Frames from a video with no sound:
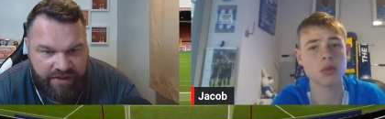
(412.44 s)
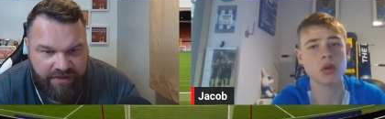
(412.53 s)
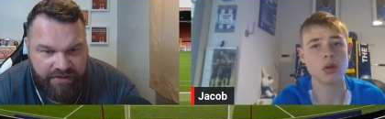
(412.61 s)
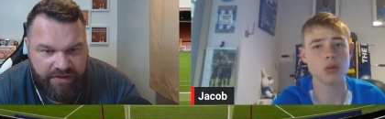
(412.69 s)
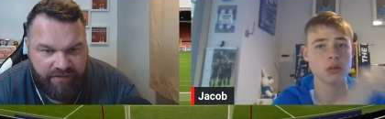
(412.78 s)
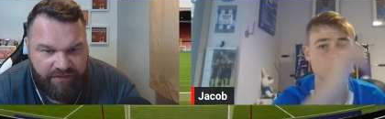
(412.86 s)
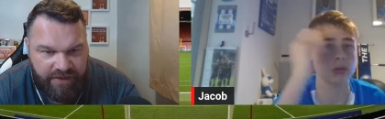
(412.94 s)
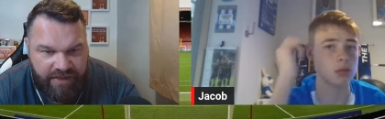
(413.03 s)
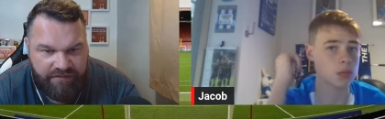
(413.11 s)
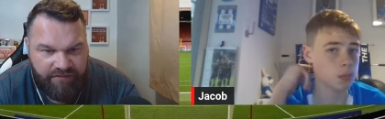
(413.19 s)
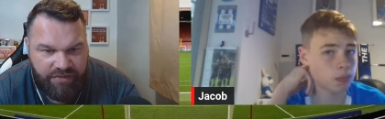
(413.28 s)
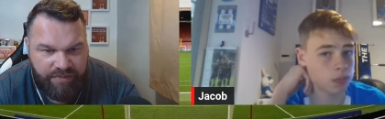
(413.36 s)
Speaker 1: chances and
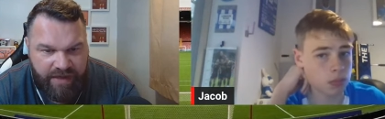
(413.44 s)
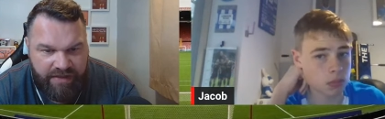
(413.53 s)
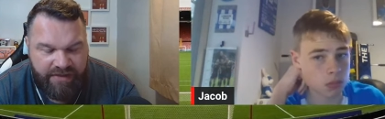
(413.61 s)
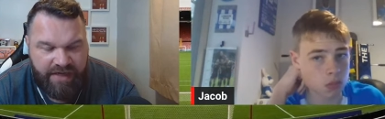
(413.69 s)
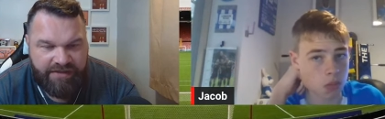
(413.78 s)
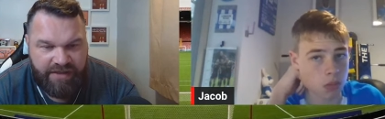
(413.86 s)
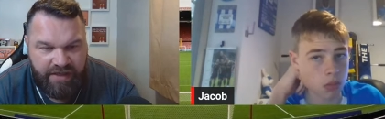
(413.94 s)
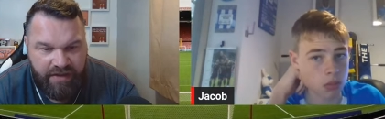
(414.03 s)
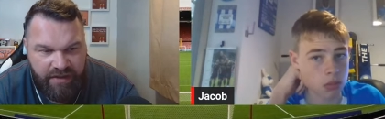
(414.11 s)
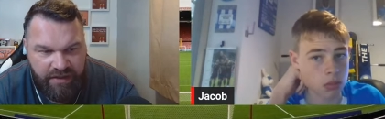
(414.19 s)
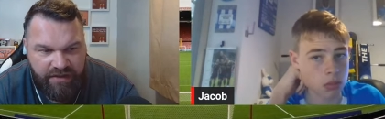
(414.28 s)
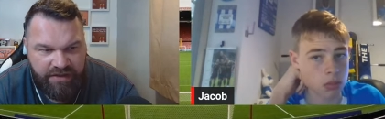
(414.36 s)
creating the space? Is it
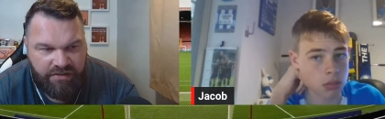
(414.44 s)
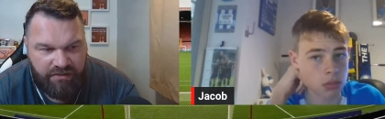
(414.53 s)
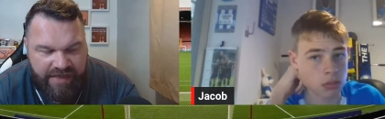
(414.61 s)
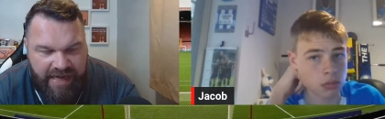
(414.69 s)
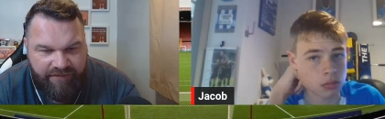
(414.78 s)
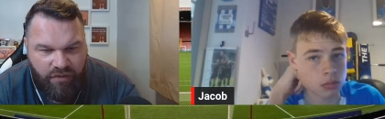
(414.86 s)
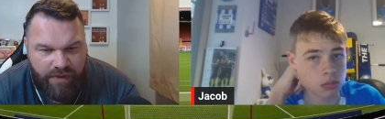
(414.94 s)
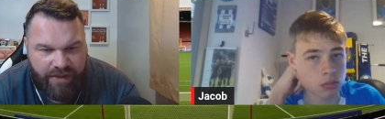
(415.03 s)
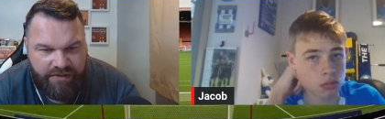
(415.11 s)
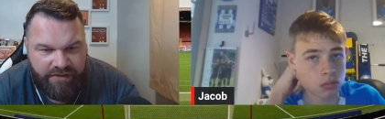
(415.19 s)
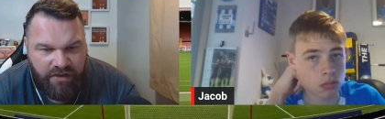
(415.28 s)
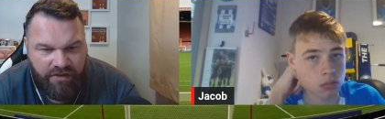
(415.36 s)
still down the
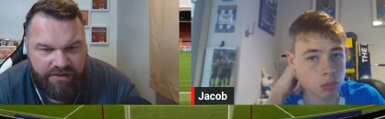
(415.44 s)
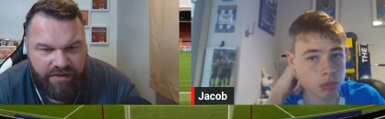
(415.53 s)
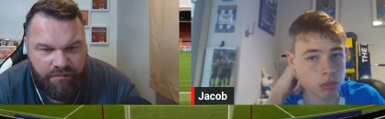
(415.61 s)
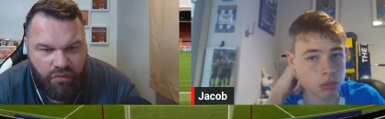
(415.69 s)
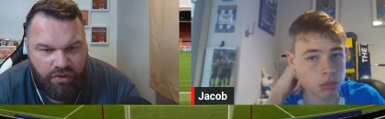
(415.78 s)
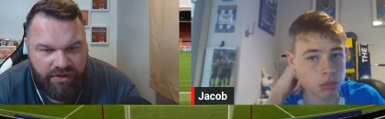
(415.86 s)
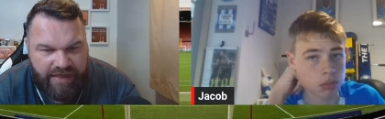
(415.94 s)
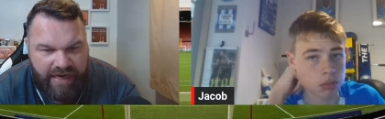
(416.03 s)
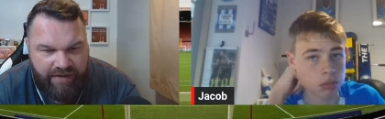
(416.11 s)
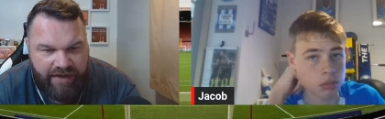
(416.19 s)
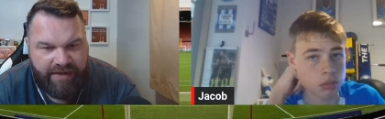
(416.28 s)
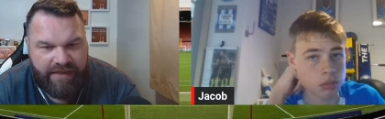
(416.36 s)
wings, or is it more
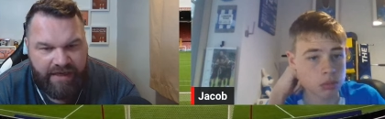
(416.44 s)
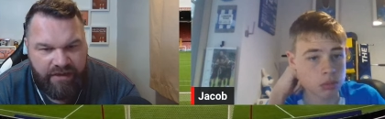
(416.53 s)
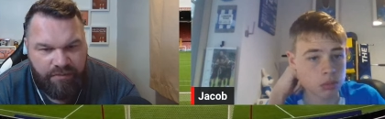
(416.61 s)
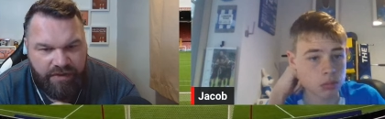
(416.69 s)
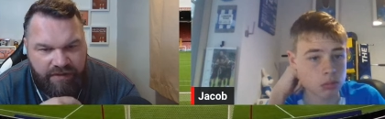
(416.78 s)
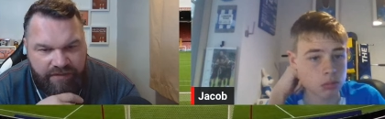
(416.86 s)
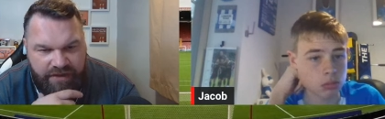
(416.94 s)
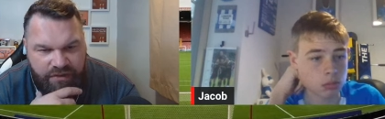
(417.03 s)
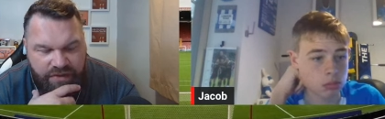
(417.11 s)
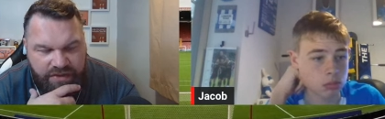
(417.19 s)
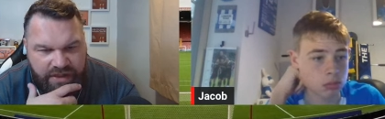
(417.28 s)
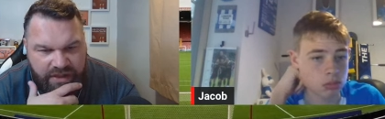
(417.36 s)
direct kind of play that you're
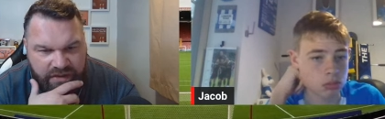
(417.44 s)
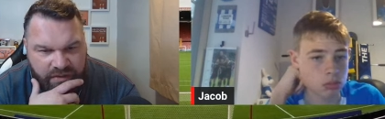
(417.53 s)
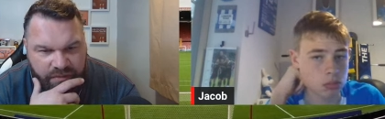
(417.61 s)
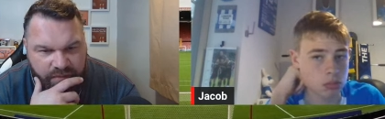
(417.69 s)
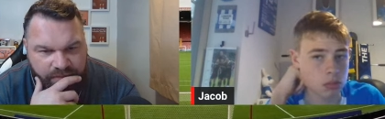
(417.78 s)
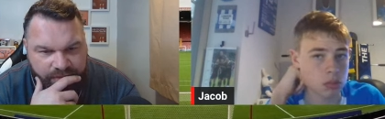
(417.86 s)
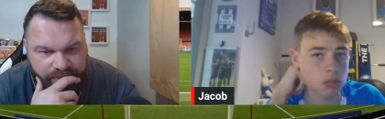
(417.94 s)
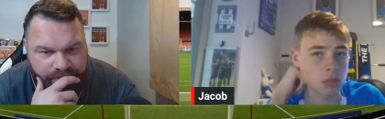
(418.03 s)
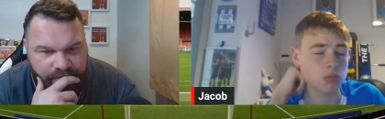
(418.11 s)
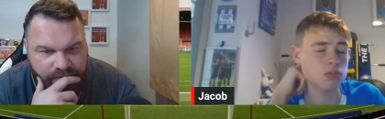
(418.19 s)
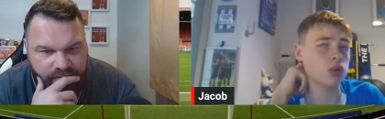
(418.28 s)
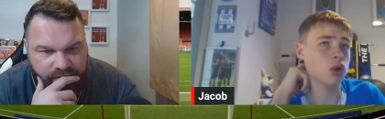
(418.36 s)
doing, Jacob?
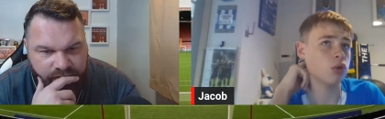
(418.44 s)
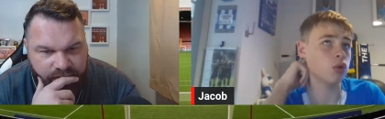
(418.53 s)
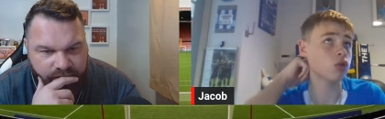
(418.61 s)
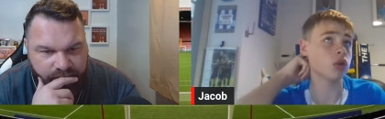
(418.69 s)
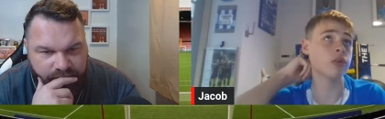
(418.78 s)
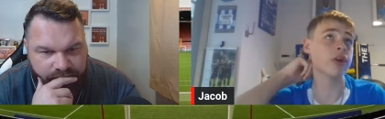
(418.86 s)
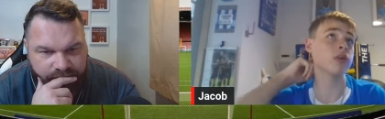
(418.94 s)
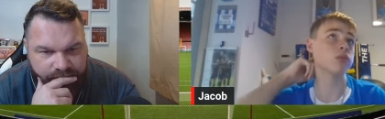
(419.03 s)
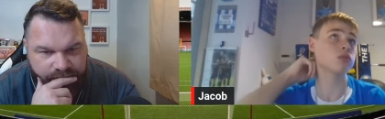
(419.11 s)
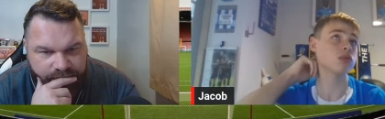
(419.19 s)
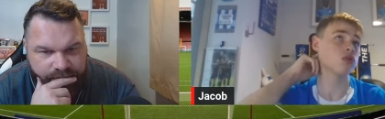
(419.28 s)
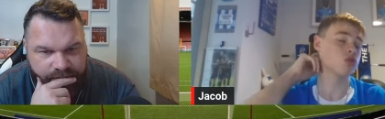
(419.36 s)
Speaker 2: No, not direct.
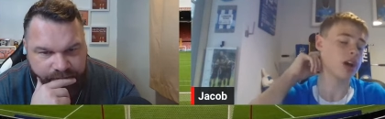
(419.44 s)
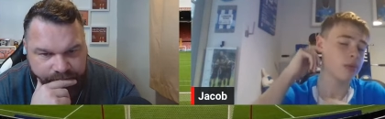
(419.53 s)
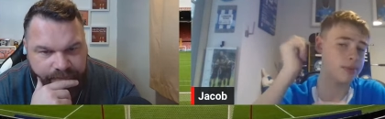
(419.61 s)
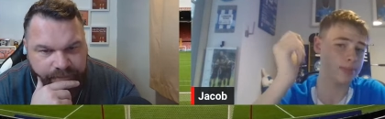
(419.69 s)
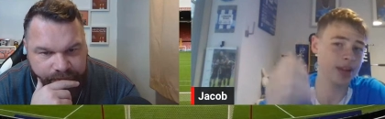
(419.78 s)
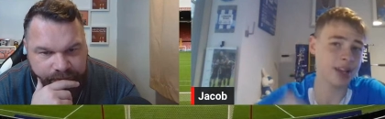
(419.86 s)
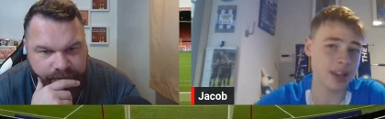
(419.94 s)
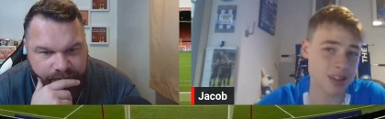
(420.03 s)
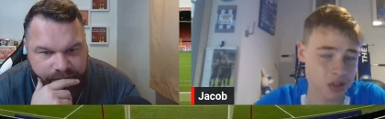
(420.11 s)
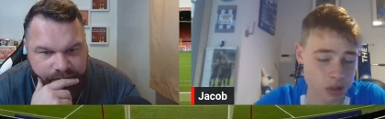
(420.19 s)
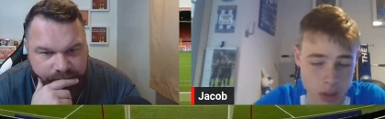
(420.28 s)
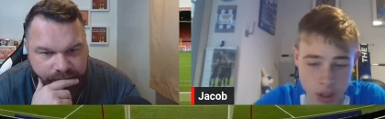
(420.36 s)
Because how we play
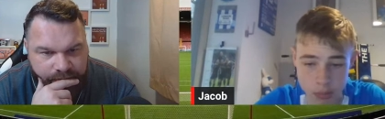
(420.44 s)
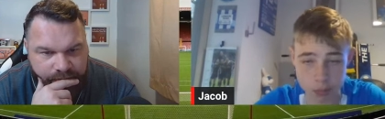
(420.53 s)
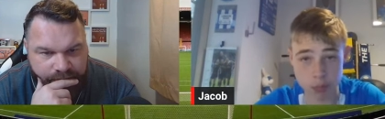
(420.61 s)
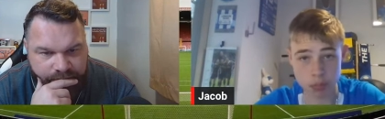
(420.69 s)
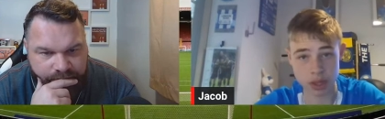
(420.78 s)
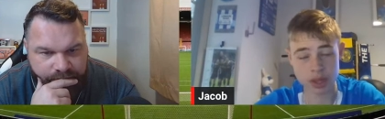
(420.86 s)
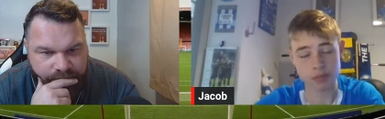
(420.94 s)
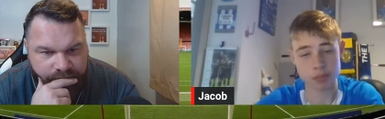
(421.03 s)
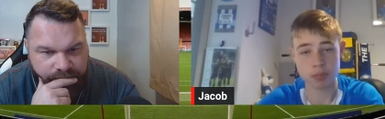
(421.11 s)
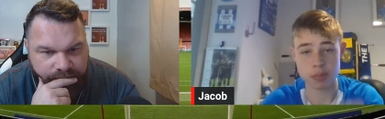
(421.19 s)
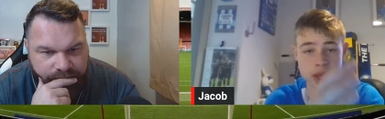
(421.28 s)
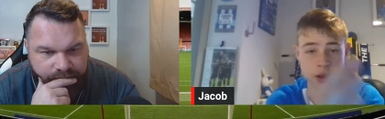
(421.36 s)
is we give
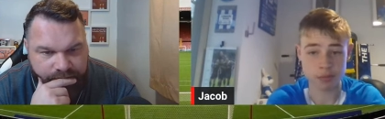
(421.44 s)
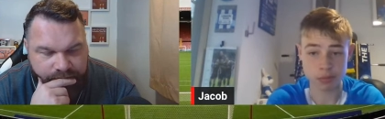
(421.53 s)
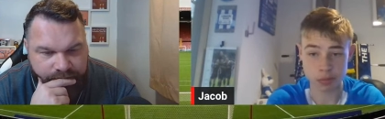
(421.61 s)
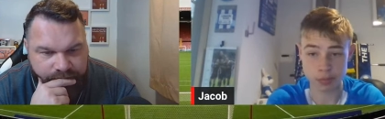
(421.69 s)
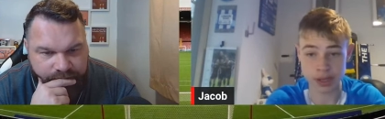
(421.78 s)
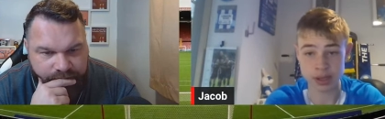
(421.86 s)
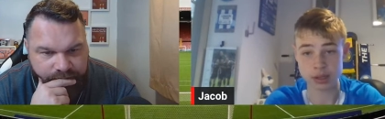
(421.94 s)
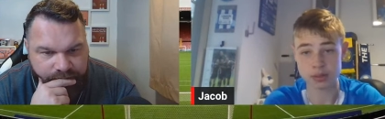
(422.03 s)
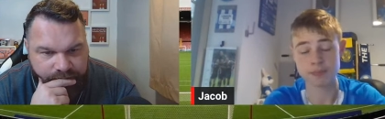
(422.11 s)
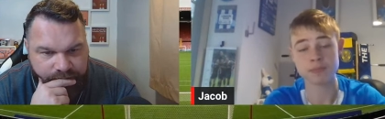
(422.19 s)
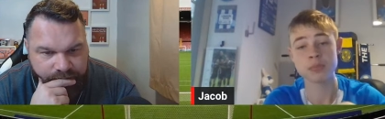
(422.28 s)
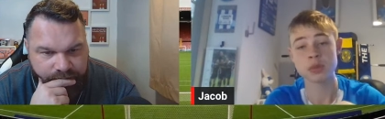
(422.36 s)
play up from the back,
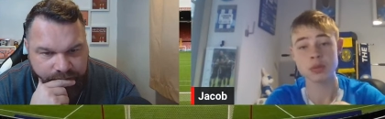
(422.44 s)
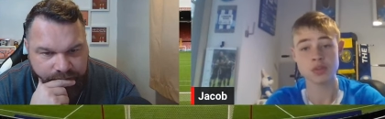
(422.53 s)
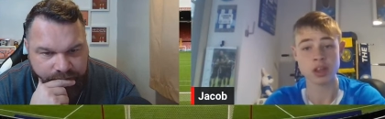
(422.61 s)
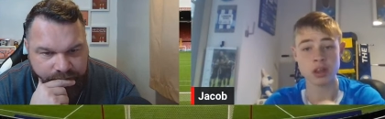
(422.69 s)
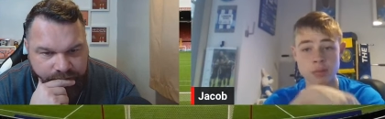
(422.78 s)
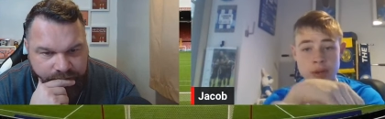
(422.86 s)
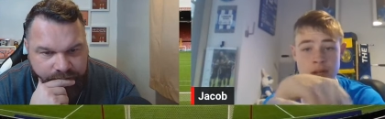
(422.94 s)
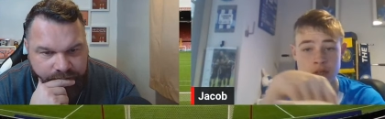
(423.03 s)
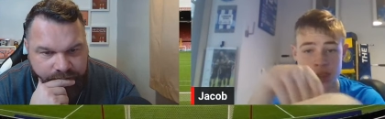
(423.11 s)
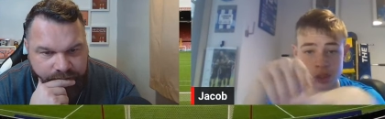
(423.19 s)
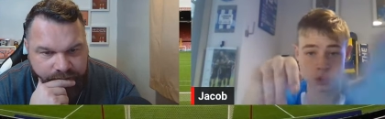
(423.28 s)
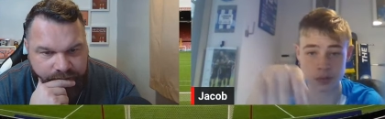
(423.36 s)
centre
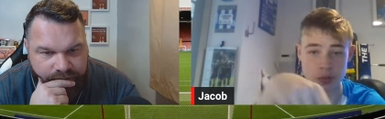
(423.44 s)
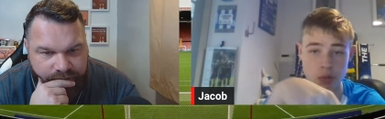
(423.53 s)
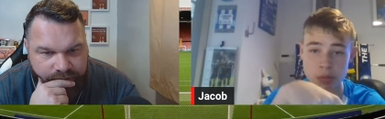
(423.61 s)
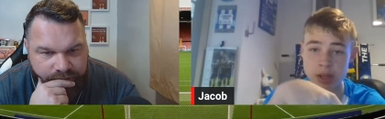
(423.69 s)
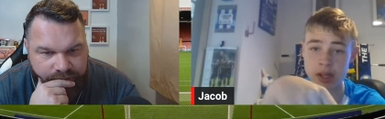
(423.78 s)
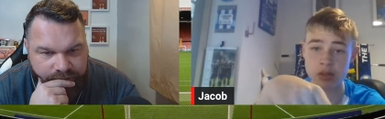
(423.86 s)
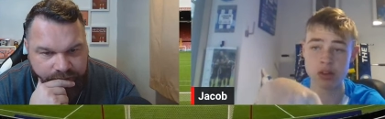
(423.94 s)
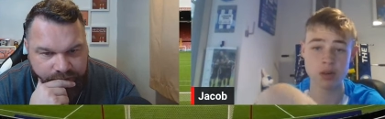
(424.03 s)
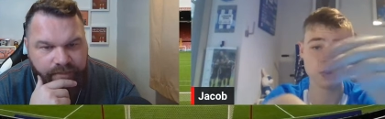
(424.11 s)
backs to the full backs, and then